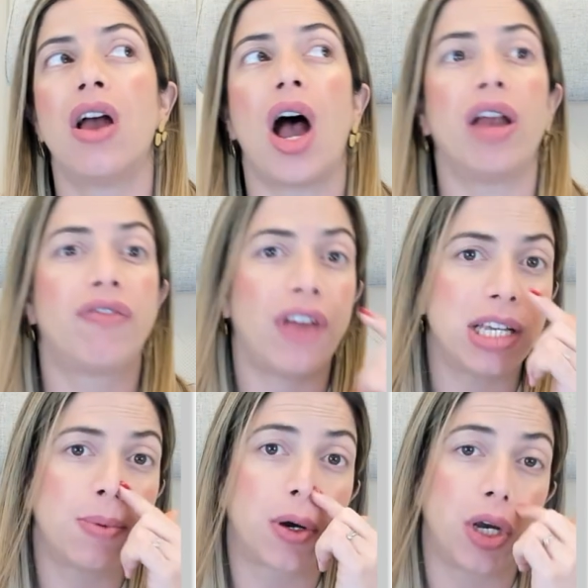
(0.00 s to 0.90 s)
on
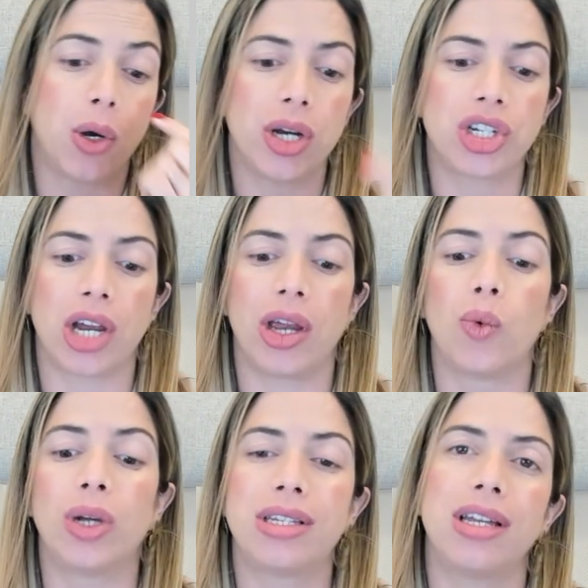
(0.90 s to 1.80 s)
Facebook or you are
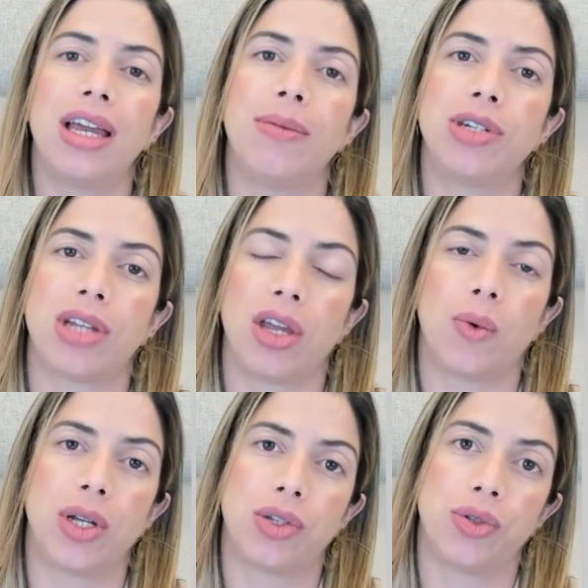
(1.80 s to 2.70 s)
sharing, what's the image that
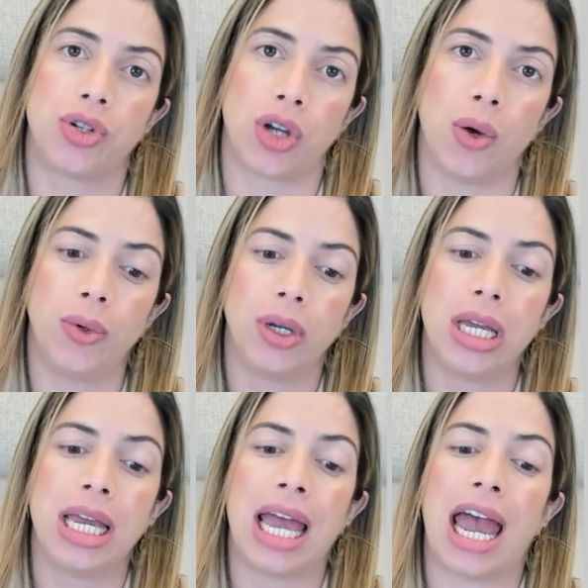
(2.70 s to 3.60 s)
you want to show
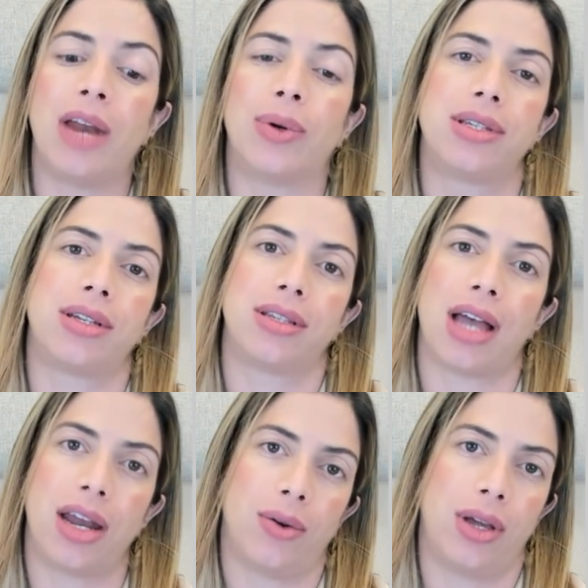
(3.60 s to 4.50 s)
and what's the
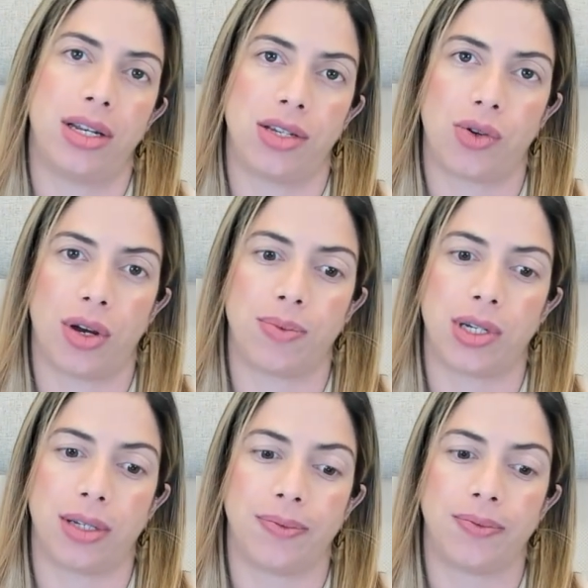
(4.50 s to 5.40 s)
title and
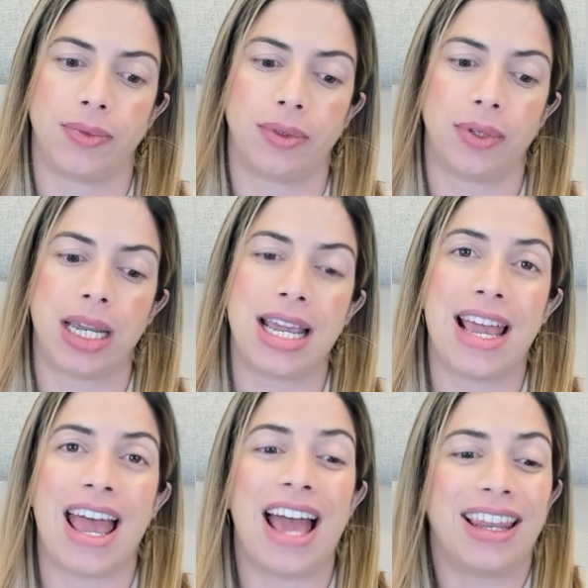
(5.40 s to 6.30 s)
description.
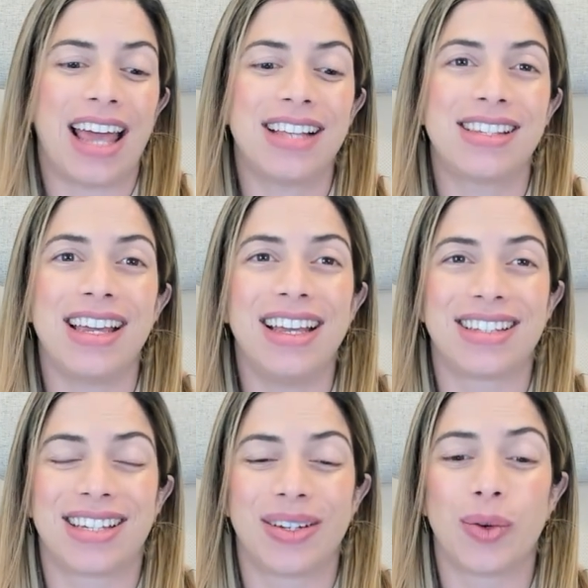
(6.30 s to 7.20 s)
And that's it.